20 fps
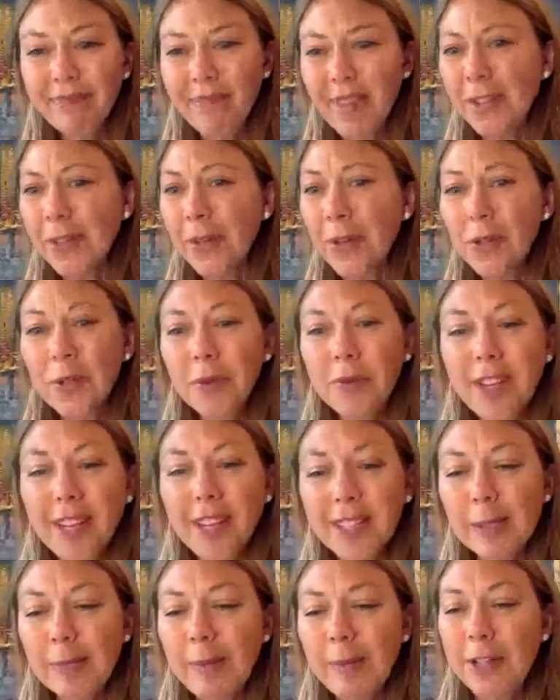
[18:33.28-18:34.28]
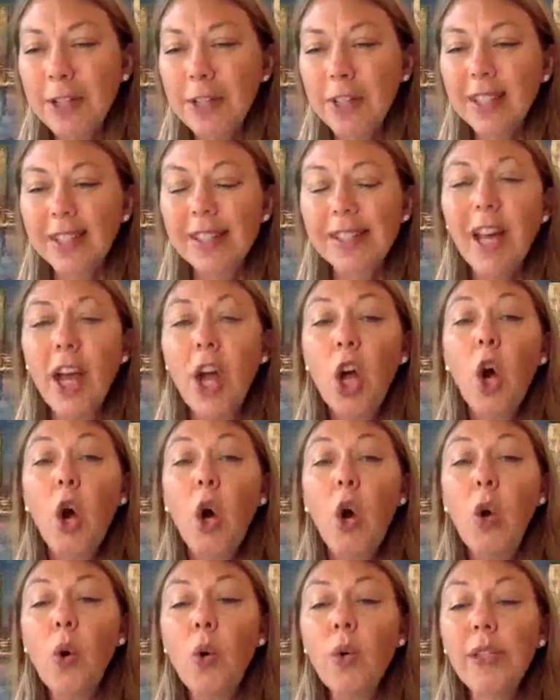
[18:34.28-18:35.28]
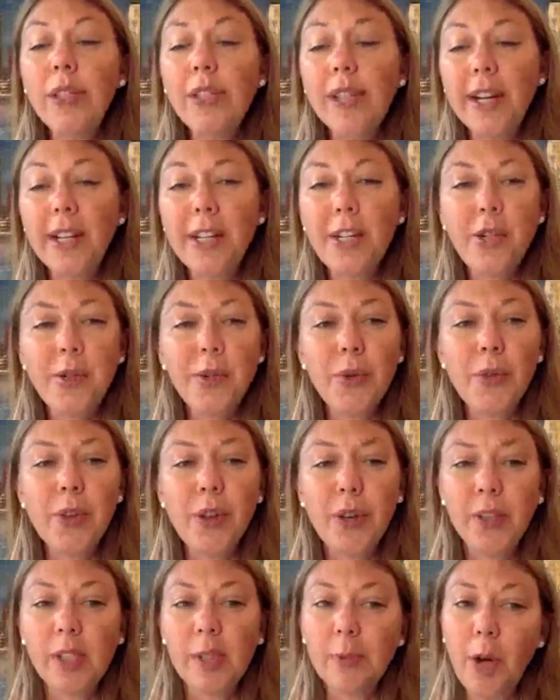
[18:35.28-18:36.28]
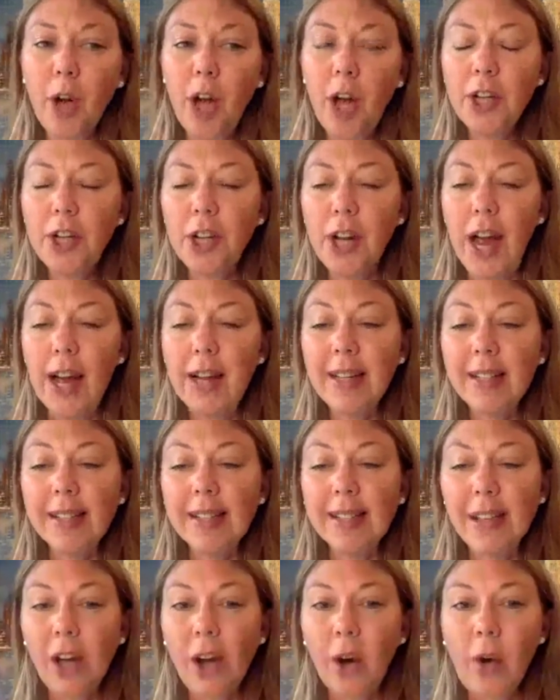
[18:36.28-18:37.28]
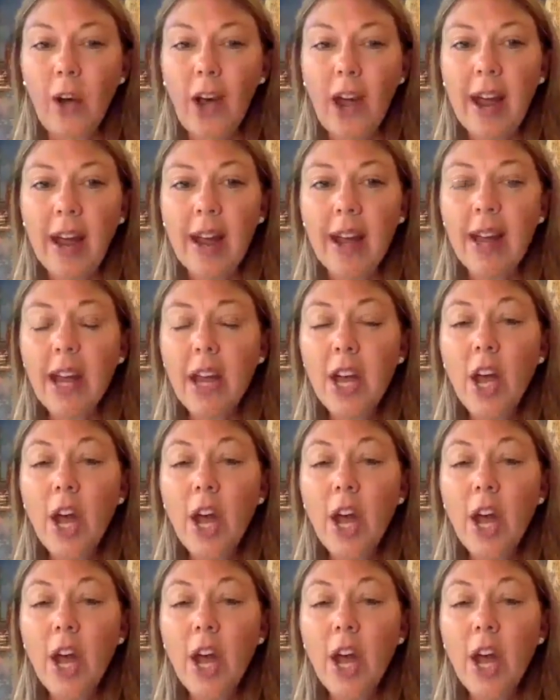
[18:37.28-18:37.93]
social media specialists, who's going to do those projects, okay?